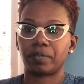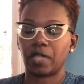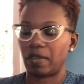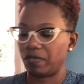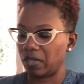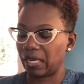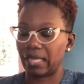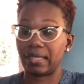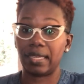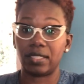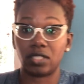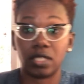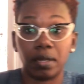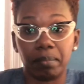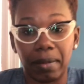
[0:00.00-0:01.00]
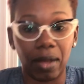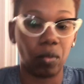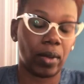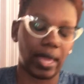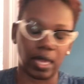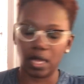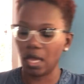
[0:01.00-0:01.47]
I feel like that's in my
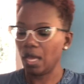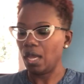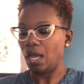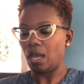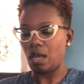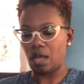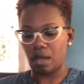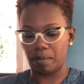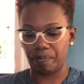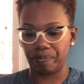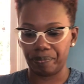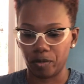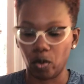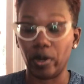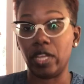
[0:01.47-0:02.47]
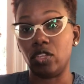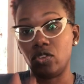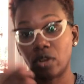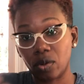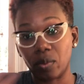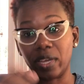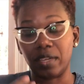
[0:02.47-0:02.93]
way, or in
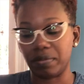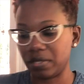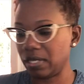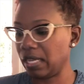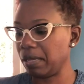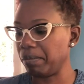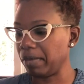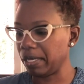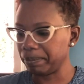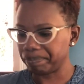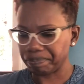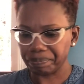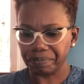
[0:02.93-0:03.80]
your way of seeing me.